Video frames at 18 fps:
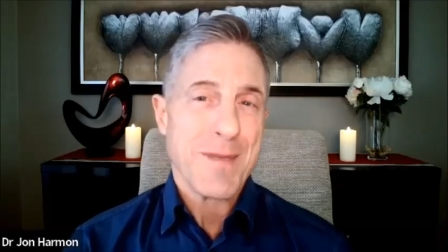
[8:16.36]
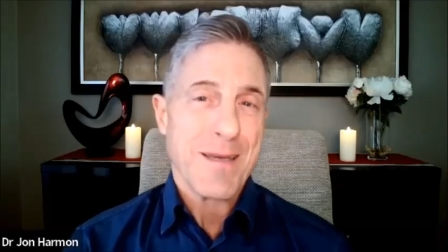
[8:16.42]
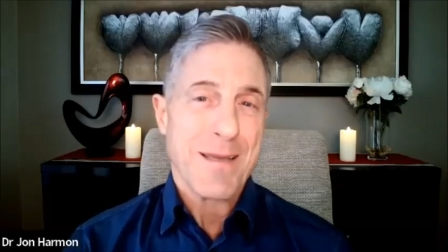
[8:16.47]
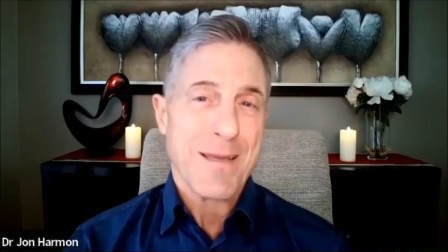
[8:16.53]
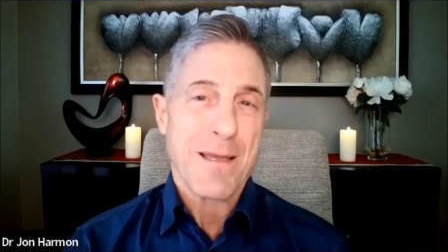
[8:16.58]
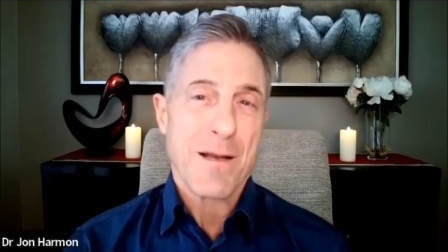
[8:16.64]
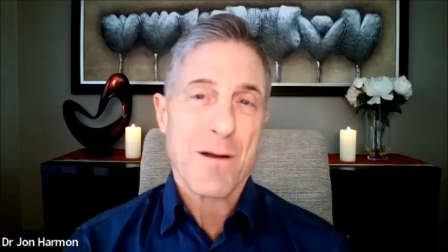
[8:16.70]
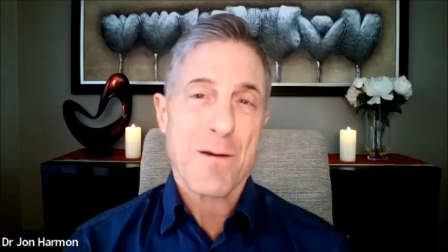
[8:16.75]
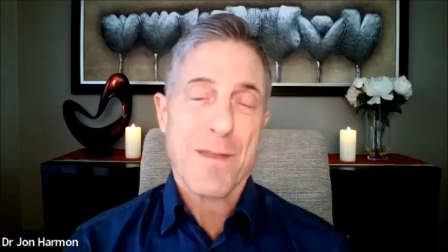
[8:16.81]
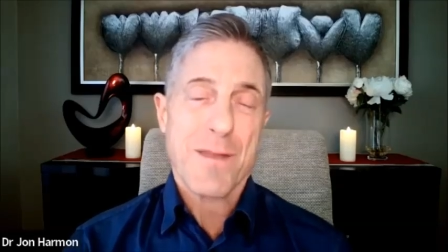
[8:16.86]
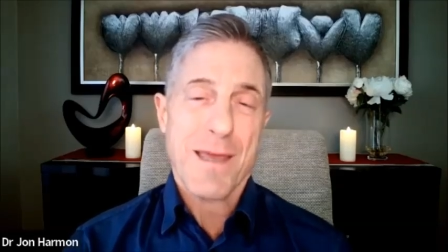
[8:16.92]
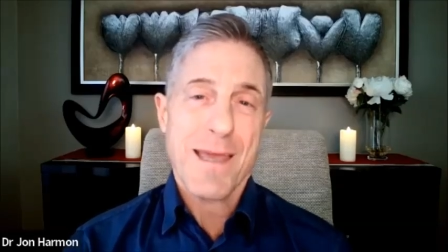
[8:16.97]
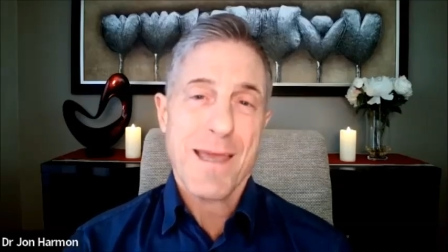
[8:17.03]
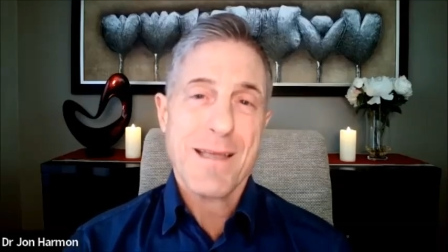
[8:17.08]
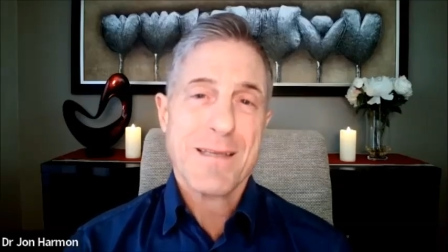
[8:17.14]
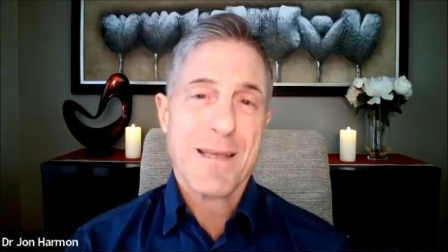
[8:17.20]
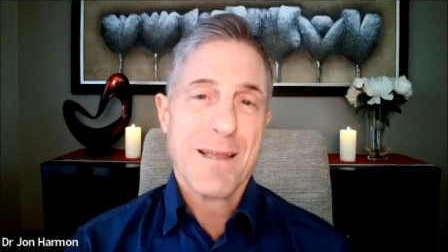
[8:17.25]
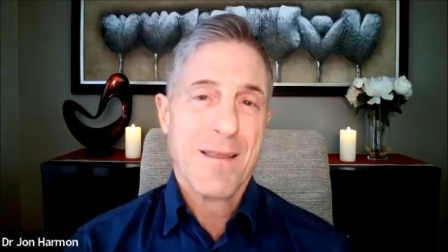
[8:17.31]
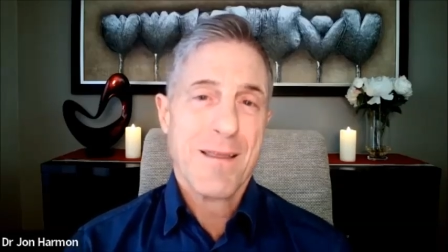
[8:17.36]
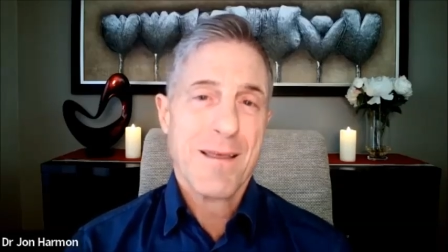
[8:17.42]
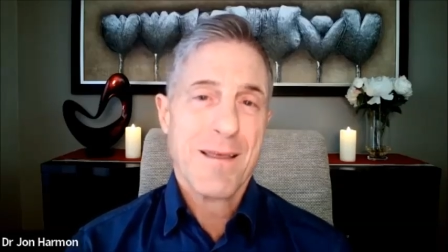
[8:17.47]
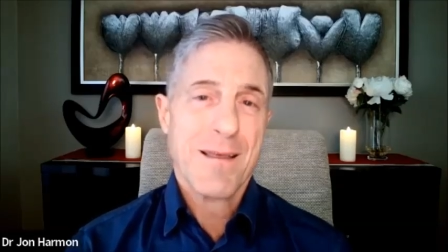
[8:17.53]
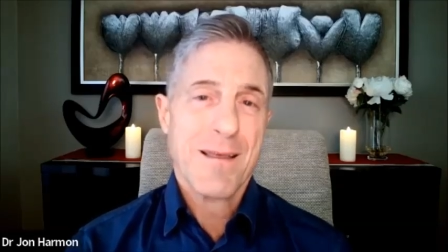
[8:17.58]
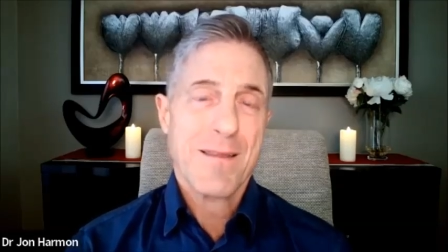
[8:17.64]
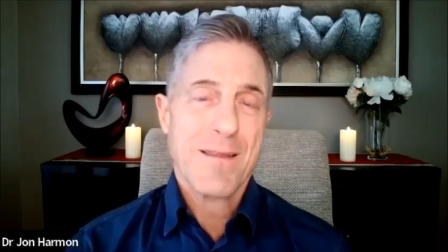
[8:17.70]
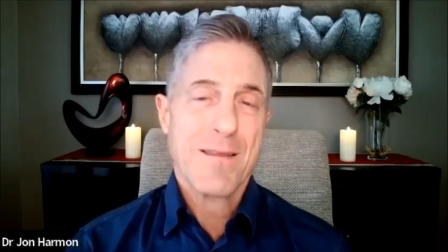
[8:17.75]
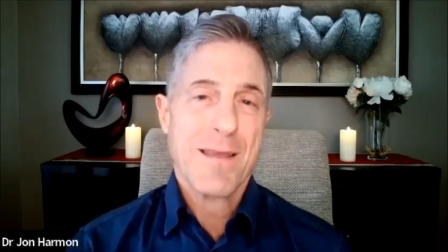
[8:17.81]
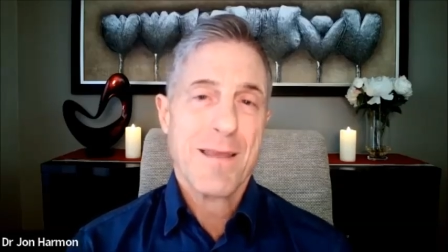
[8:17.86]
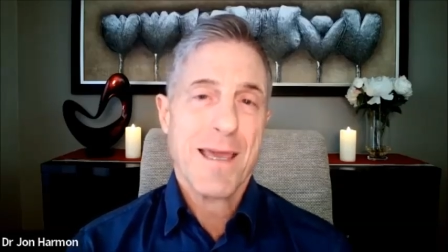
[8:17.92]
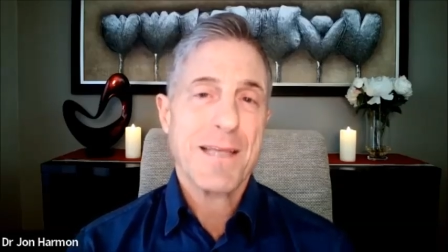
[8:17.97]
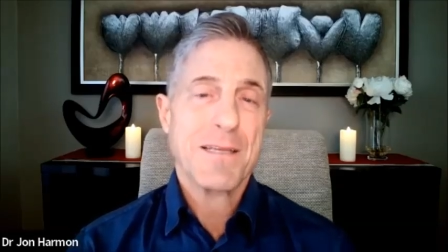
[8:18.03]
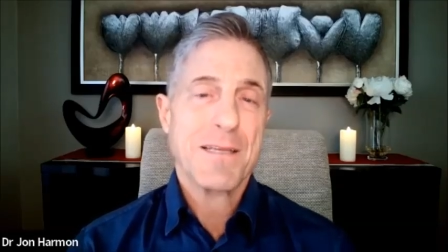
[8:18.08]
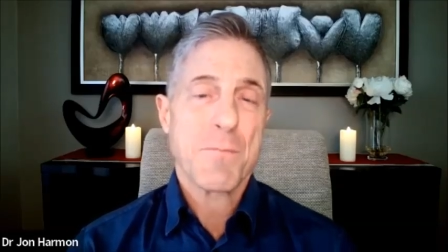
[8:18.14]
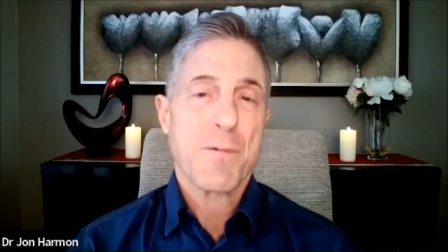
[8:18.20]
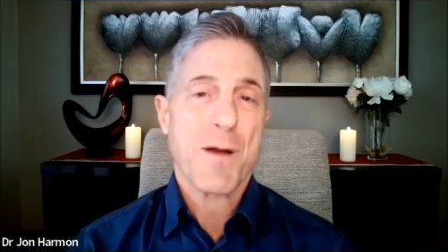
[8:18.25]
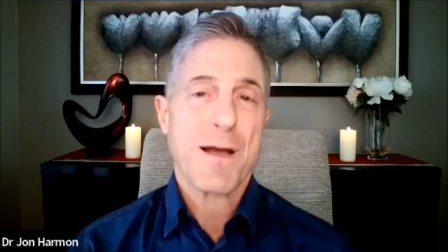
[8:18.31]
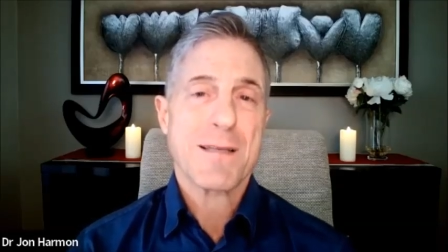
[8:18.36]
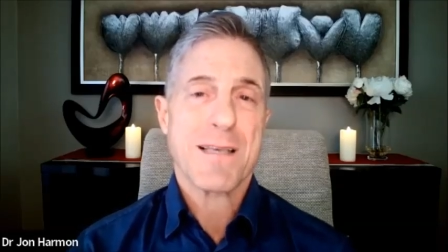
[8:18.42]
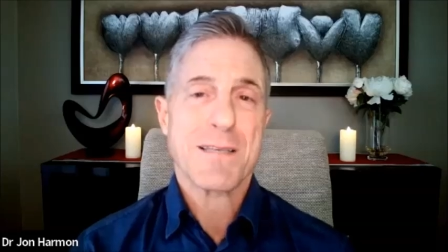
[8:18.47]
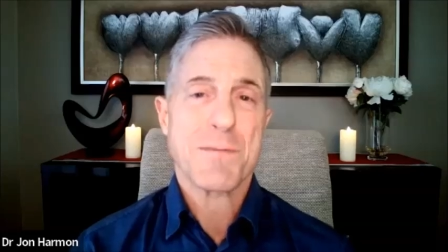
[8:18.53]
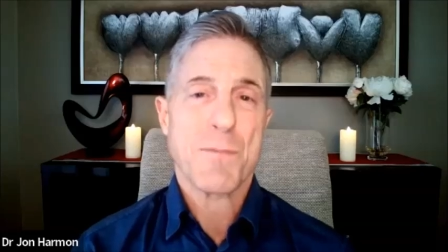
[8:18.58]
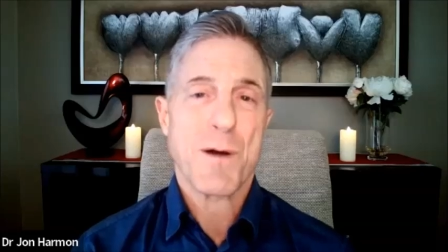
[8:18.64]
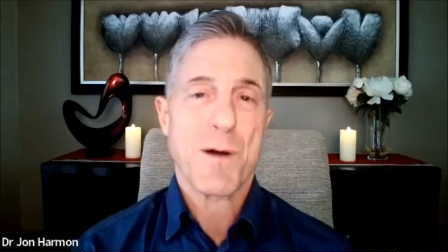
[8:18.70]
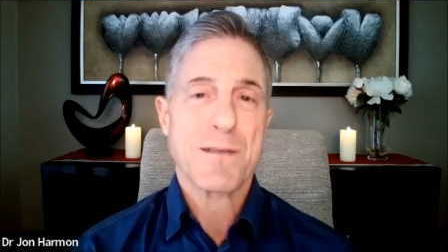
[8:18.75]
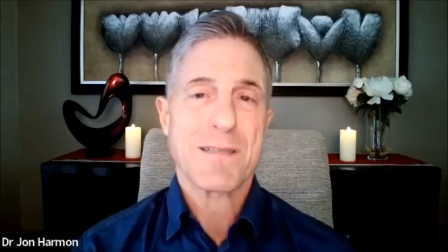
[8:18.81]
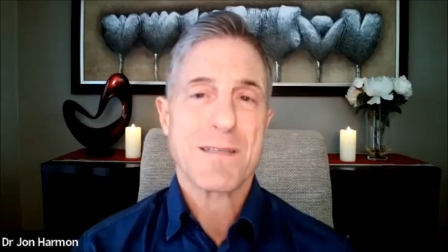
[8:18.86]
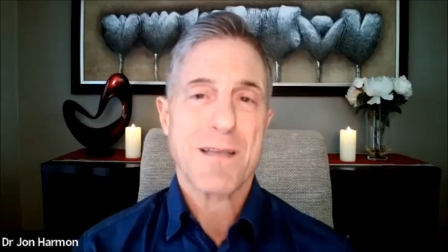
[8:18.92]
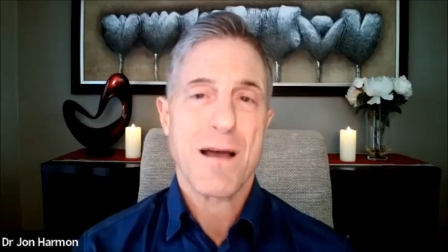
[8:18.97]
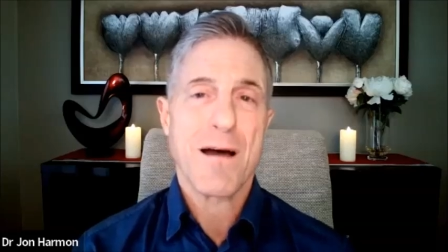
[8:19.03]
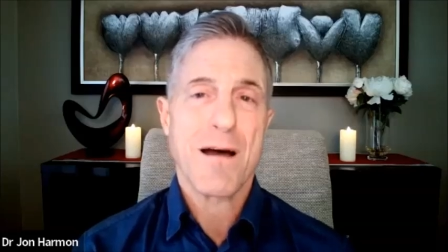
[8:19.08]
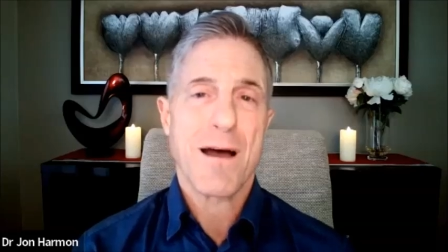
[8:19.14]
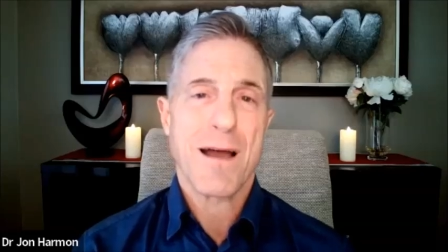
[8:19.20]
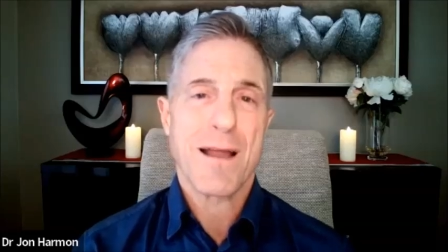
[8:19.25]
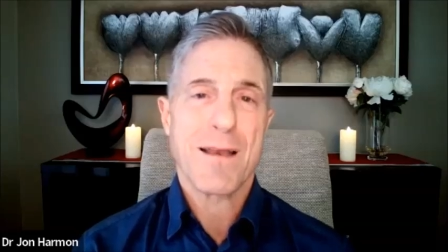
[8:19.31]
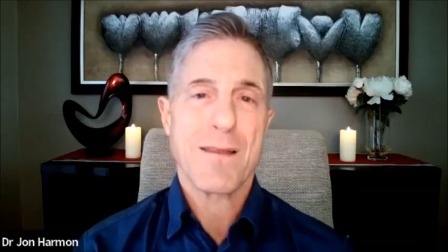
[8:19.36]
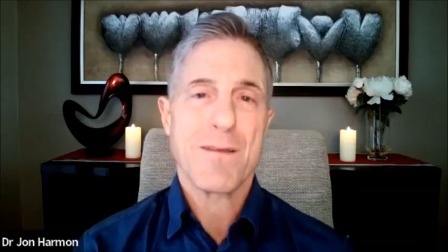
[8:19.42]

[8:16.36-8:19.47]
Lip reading: the aging process marches on.